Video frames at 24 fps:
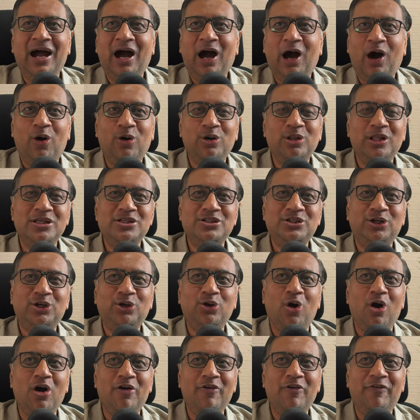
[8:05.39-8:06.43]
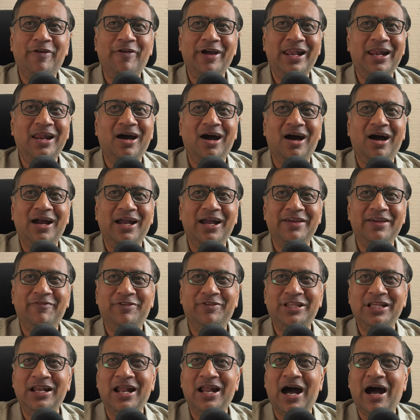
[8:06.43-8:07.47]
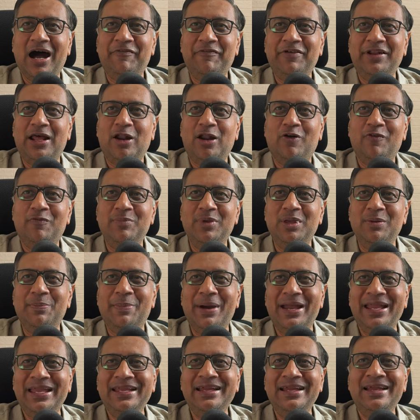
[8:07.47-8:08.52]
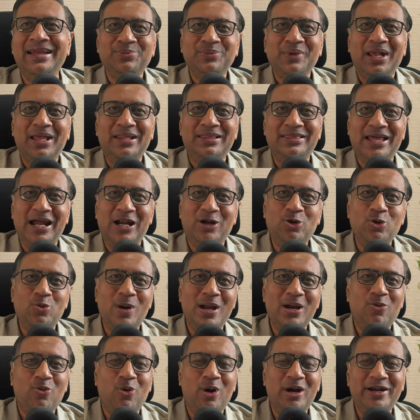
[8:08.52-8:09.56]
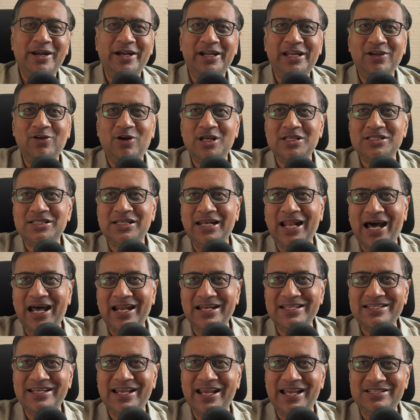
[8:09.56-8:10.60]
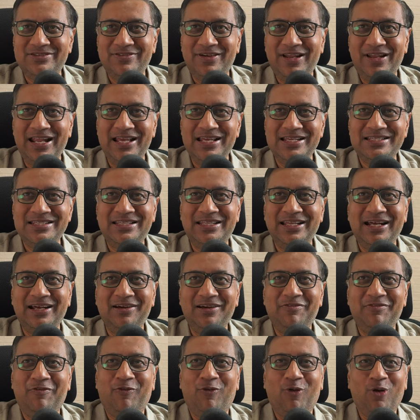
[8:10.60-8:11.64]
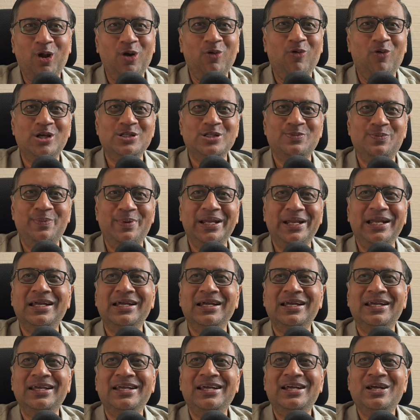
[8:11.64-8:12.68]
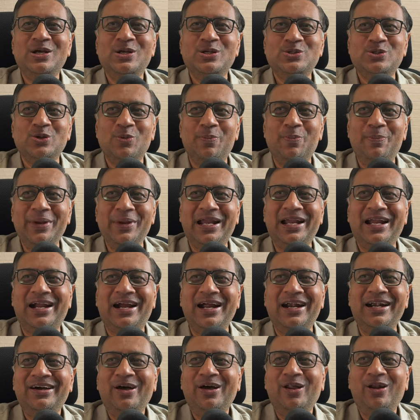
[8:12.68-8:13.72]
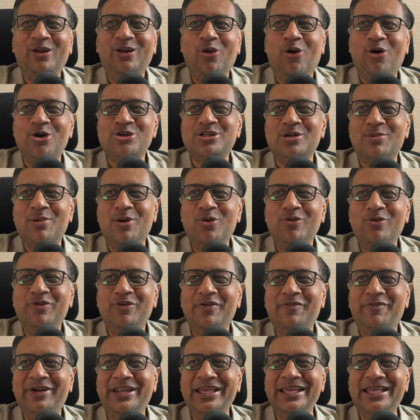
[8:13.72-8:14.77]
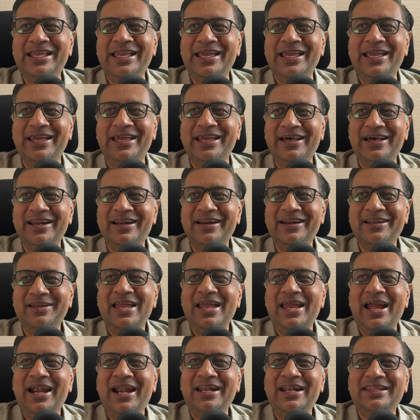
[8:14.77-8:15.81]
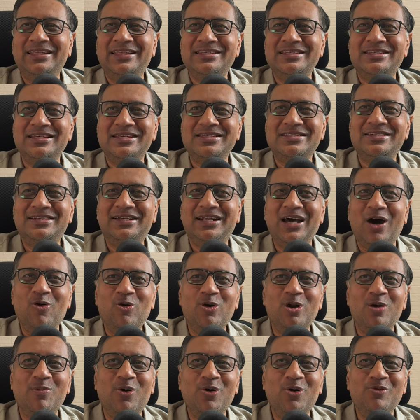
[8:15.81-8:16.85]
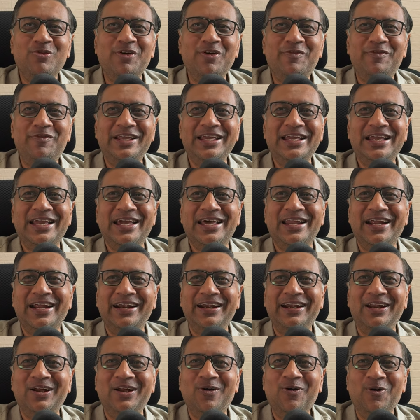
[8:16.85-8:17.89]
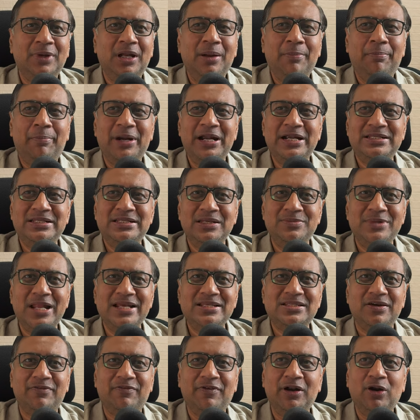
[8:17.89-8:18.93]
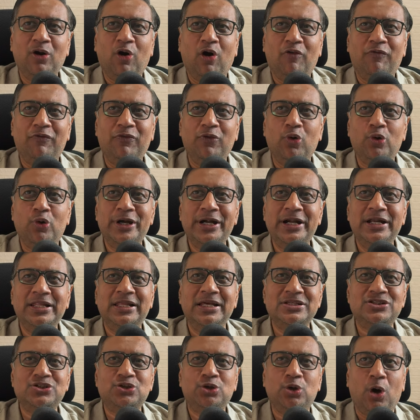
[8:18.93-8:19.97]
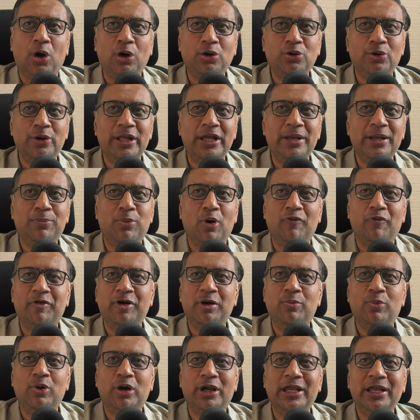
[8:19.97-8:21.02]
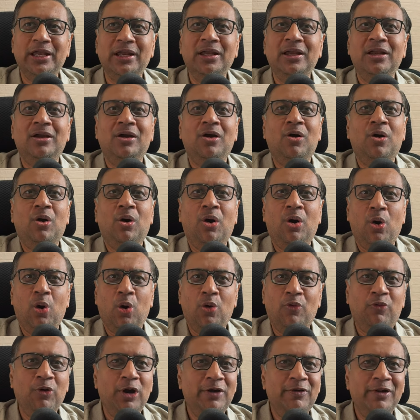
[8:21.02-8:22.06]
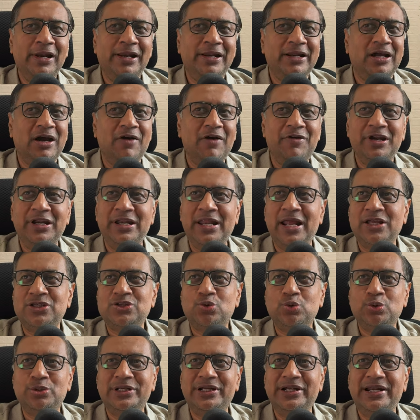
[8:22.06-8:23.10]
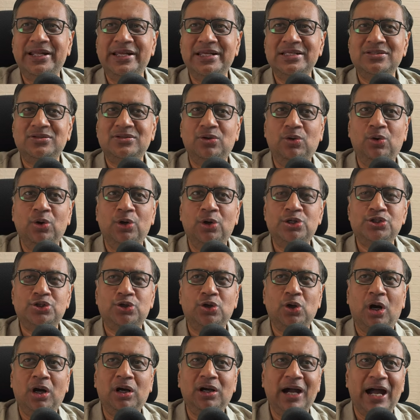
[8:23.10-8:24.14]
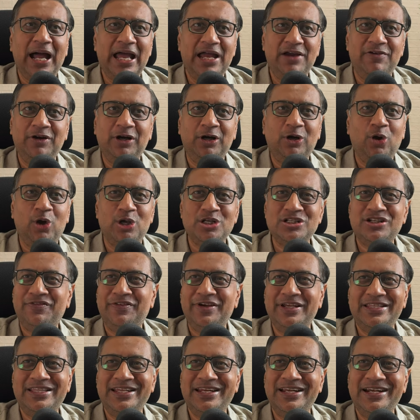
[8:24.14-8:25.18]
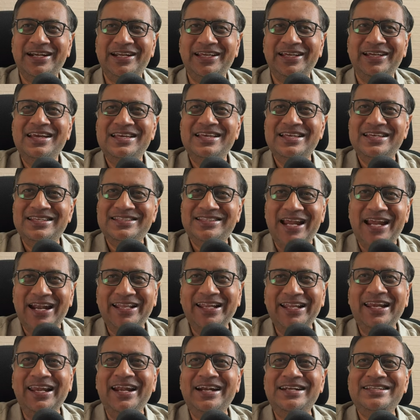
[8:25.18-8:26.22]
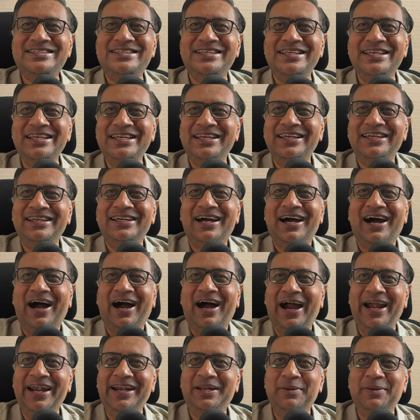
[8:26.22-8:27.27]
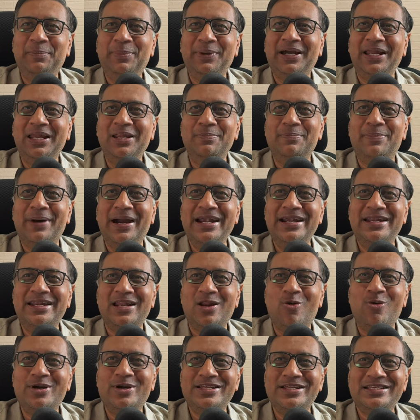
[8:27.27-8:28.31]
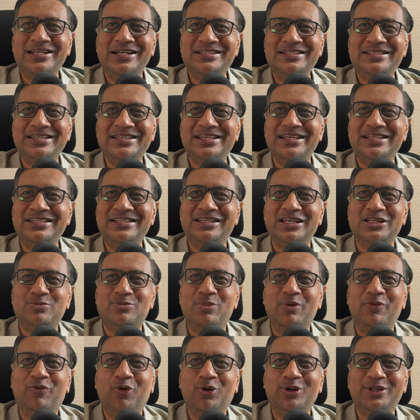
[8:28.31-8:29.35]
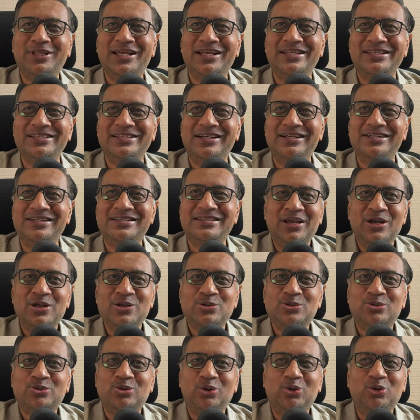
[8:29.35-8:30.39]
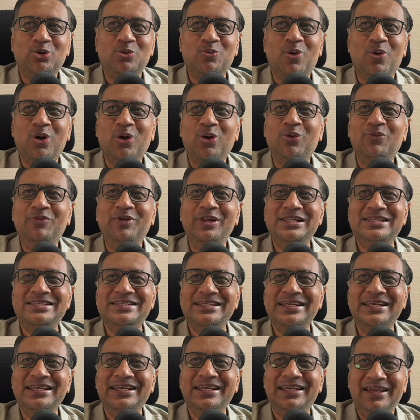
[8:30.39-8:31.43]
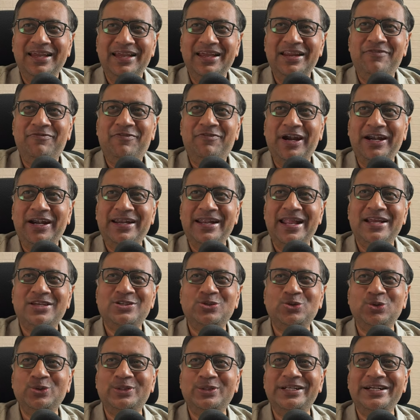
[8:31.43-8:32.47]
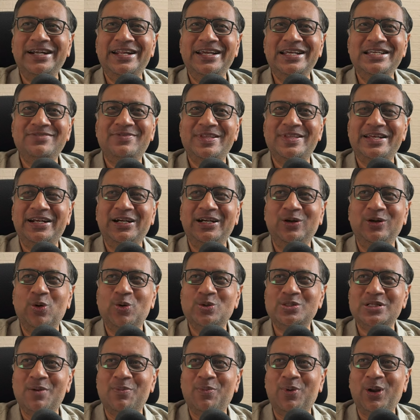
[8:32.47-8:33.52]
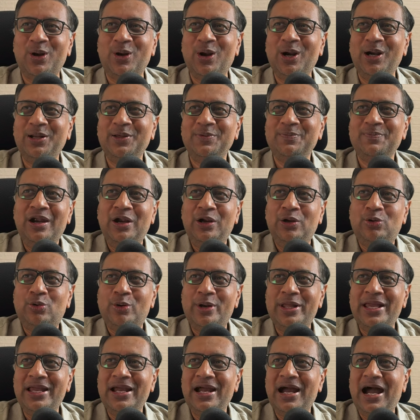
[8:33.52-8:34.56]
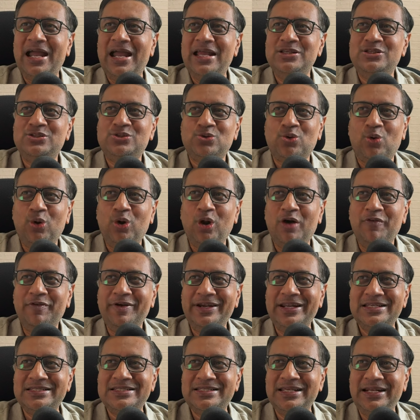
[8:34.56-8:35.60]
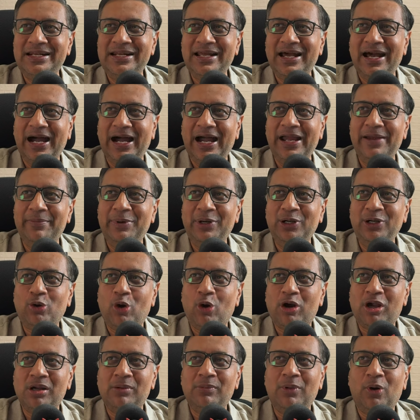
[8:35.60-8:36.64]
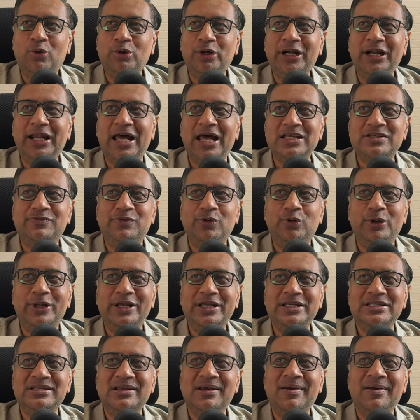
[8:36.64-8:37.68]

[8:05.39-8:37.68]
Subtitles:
How the stock fell within half an hour of me buying. That too, my quantity was large as well as the fall was big. So big cut, lost about 50K here. And this is down about 50K right now. But it seems like someone offloaded the stock today, profit booking. Hopefully it will recover in next 2-3 days. Good stock. I haven't lost faith in it. Satin, let's see. I typically buy it around result season just before the results. So tomorrow we'll see. In fact, next 2-3 days whether it goes up or not. Today I sold off IndusInd. I've been talking about it last few days.